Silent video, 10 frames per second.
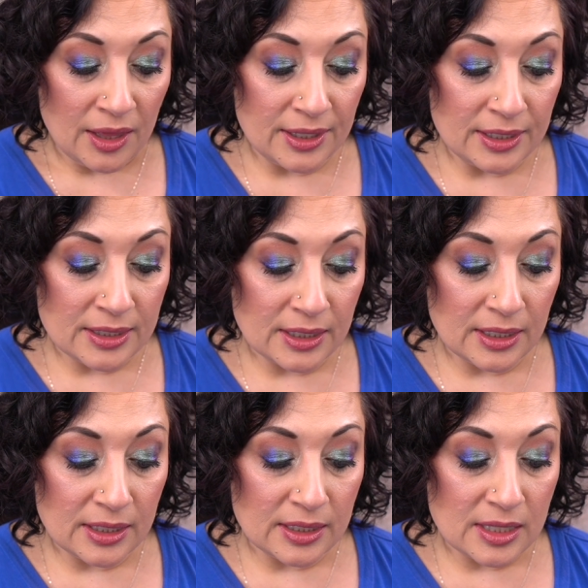This
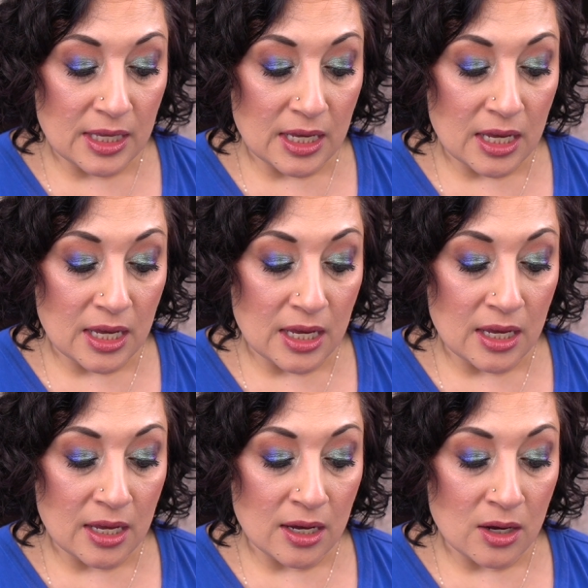is
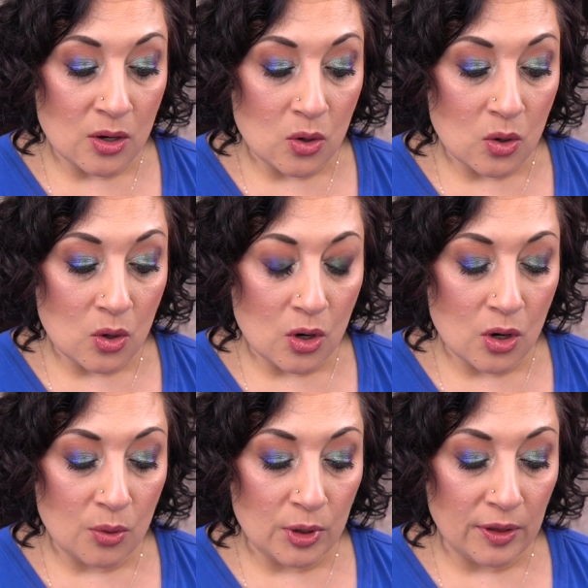the...
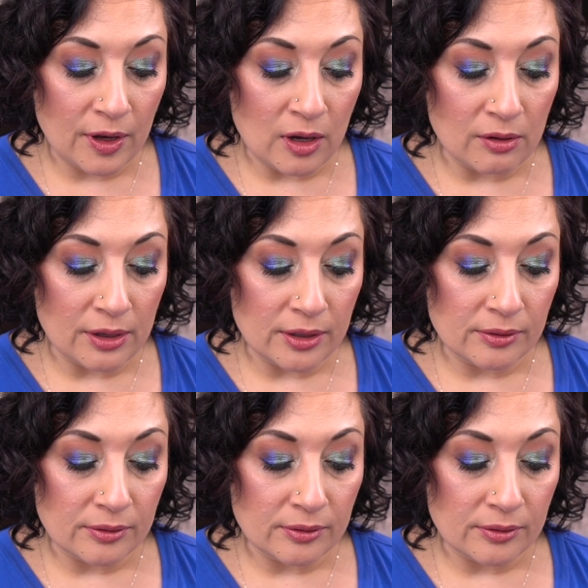oh, what do they call it?